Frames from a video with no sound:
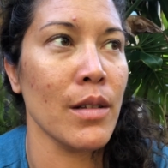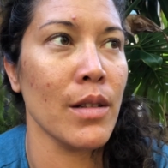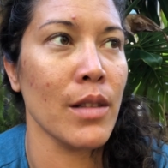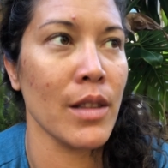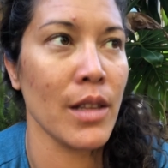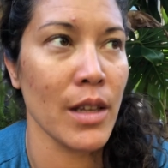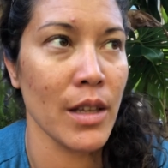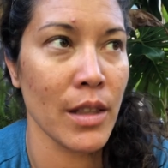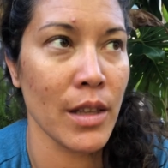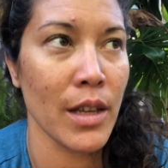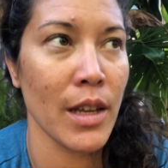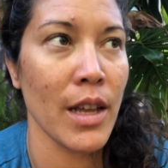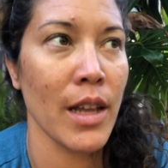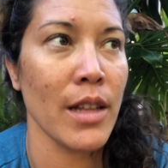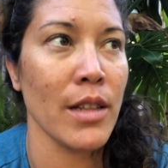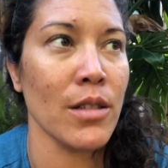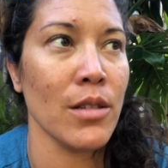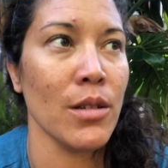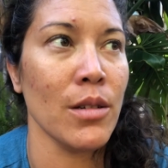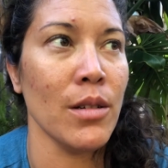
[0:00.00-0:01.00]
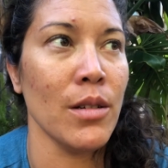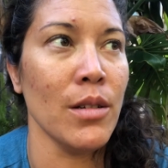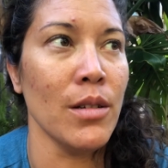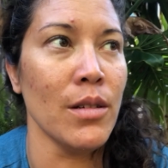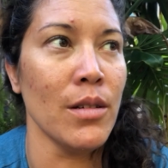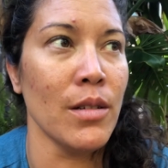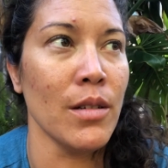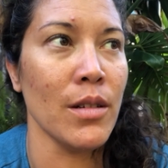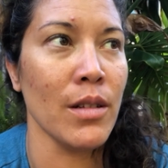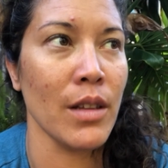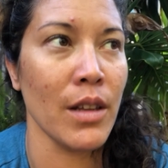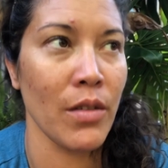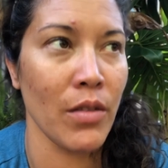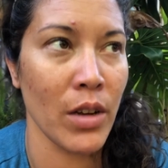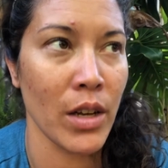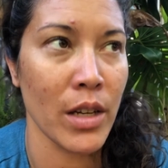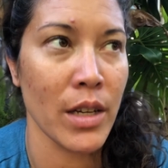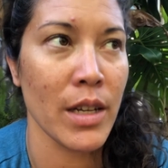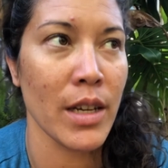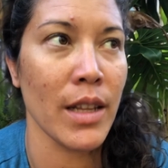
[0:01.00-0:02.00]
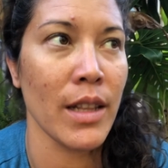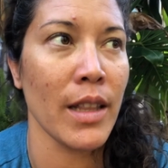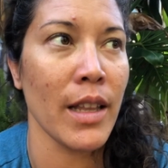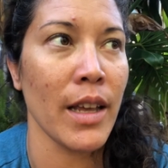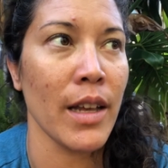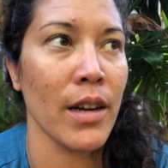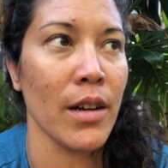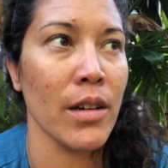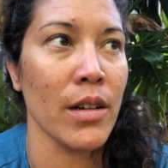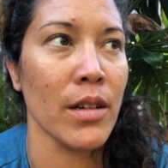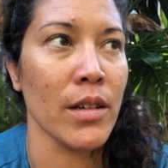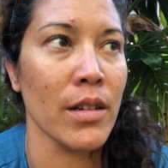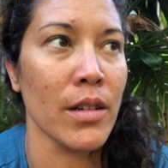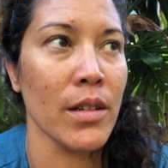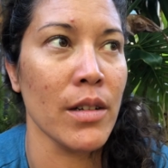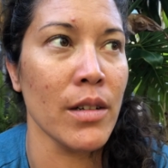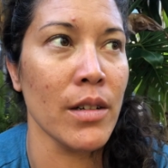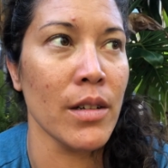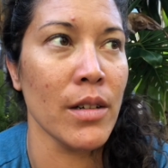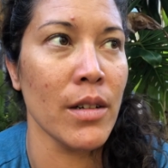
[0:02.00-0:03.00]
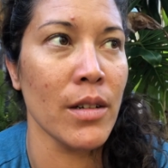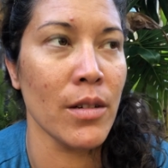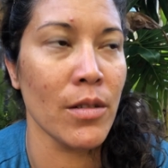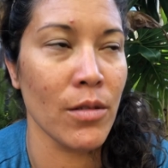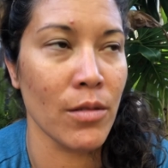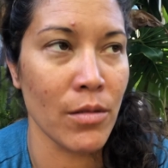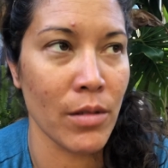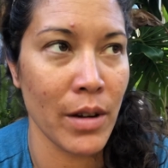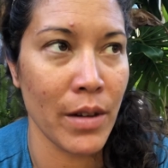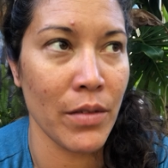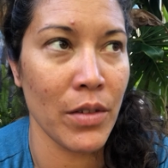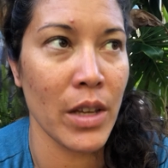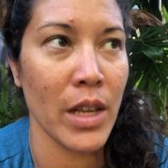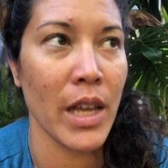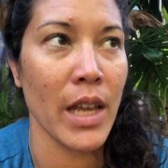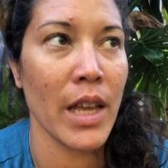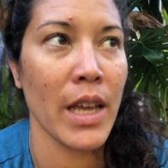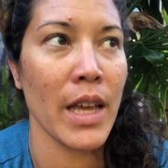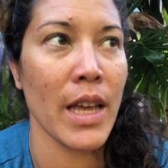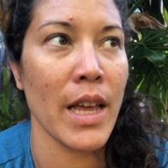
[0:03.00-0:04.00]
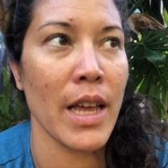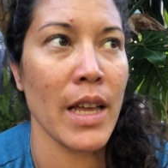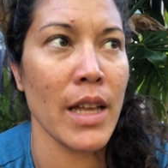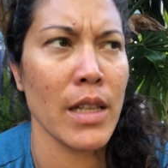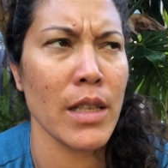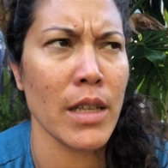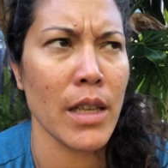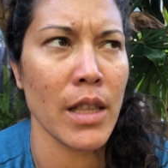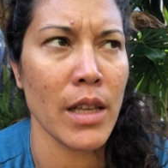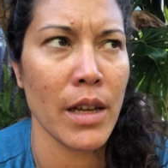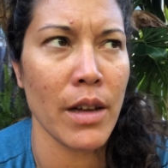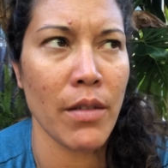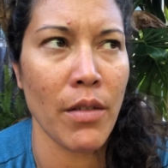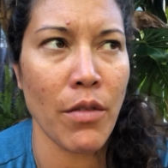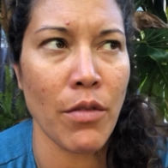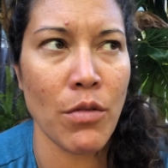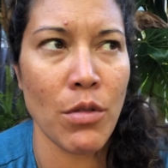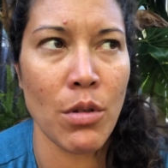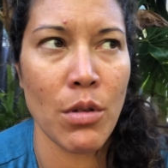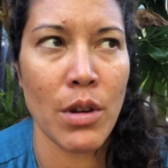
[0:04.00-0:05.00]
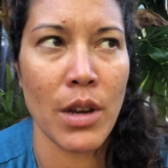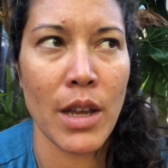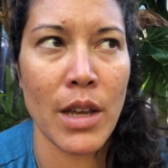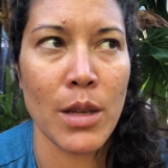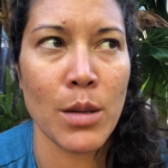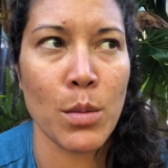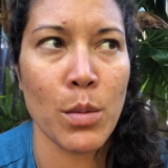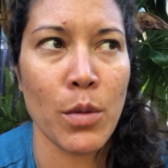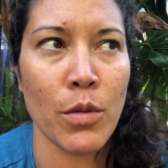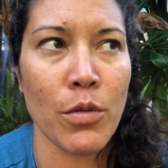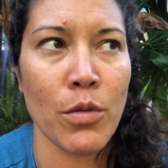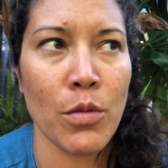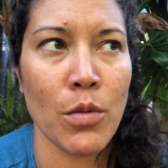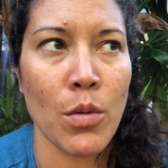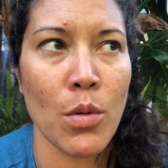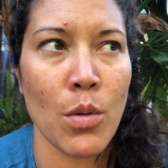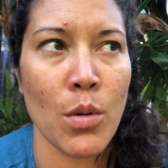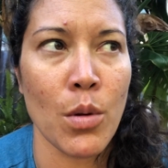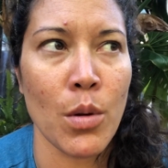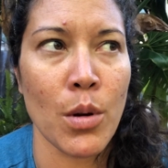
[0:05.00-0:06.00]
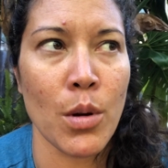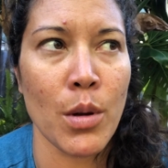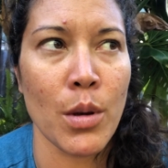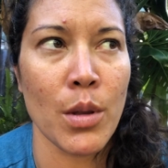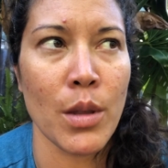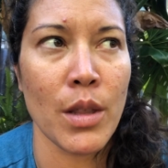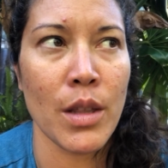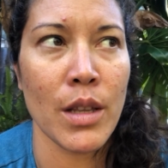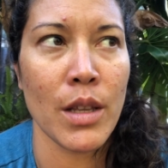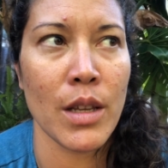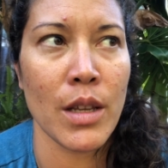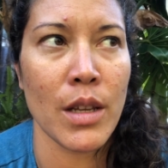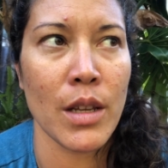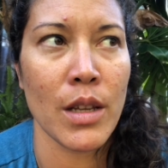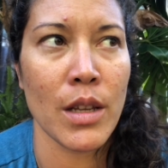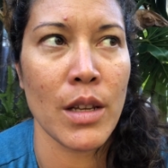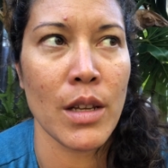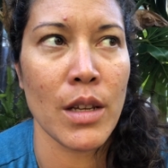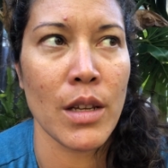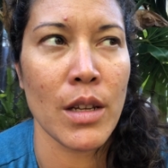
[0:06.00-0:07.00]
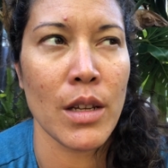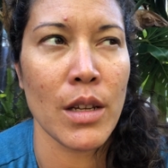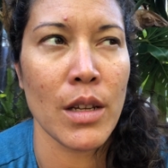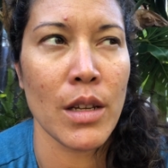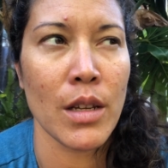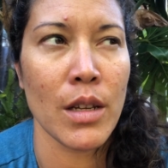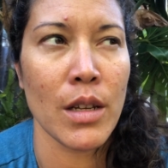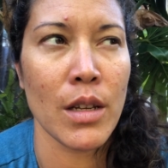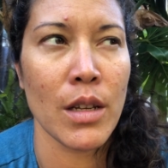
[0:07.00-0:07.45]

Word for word: thing that canceled leaving a day later Arriving in Cairns, I think I have a few days before the